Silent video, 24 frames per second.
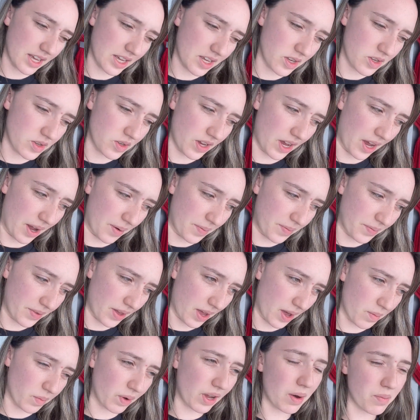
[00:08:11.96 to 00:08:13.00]
So yeah,
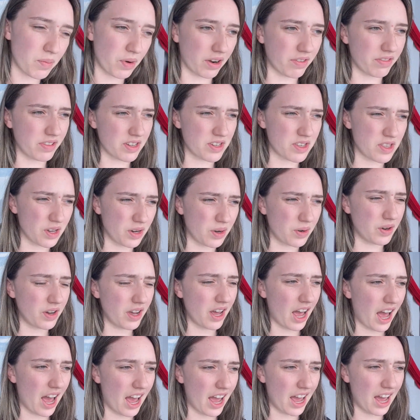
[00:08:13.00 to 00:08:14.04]
uh, we had breakfast though.
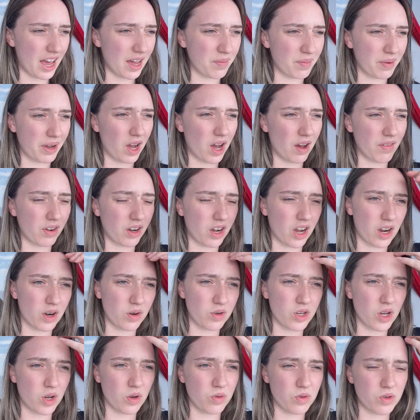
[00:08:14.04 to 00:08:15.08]
I had my avocado
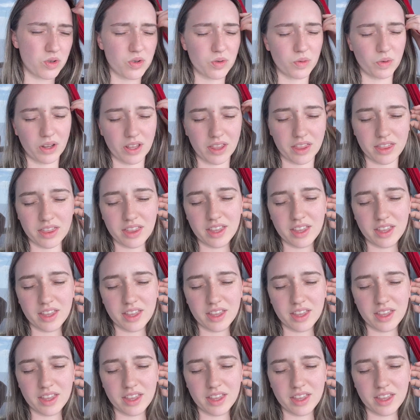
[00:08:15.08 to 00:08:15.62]
toast with,